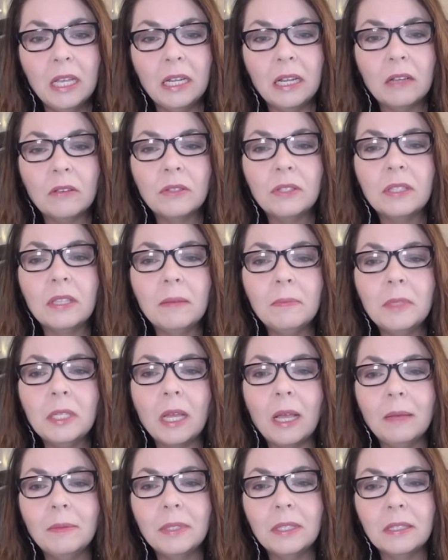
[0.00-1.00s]
Now,
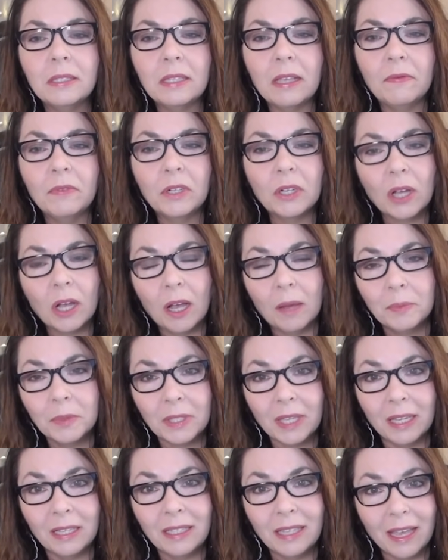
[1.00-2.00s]
sometimes the 7 of Cups
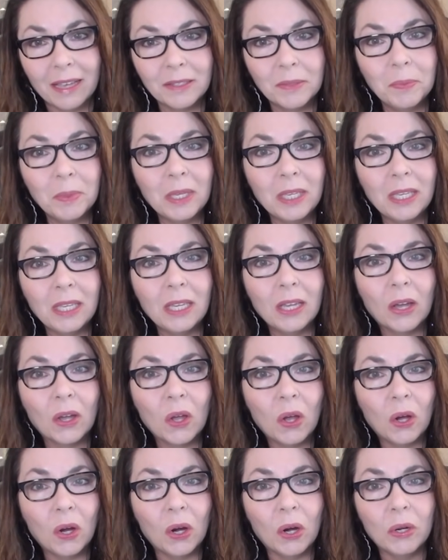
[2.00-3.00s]
can, yes, be a
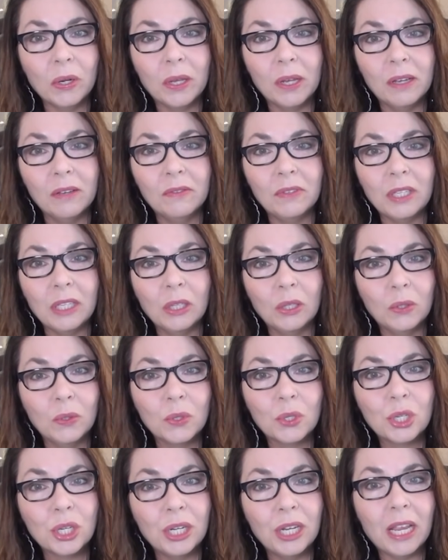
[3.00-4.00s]
card of
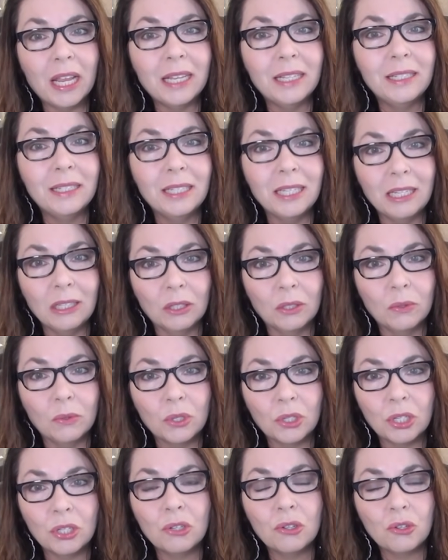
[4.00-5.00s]
illusion and
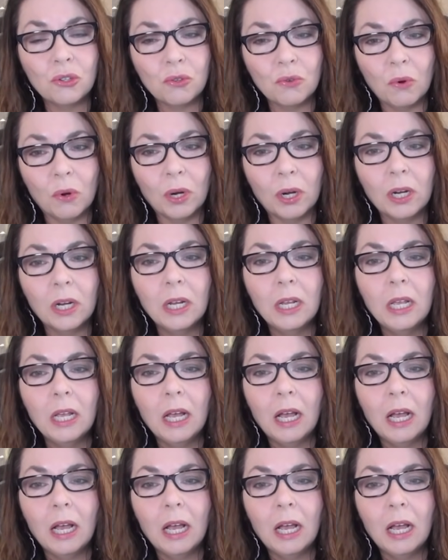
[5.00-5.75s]
delusion. Sure.